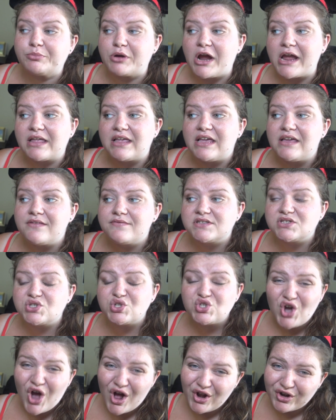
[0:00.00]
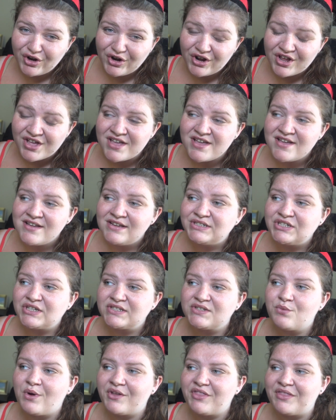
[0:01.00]
Brian Keith's daughter
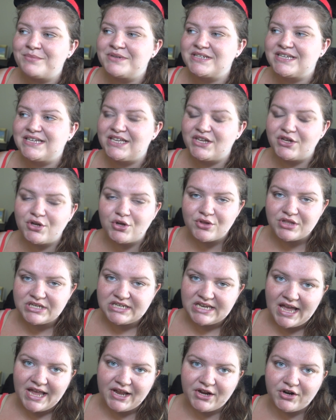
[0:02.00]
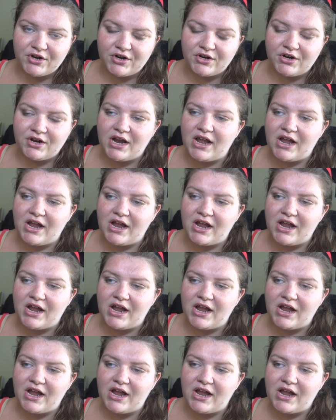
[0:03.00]
doesn't want them to kill the tiger,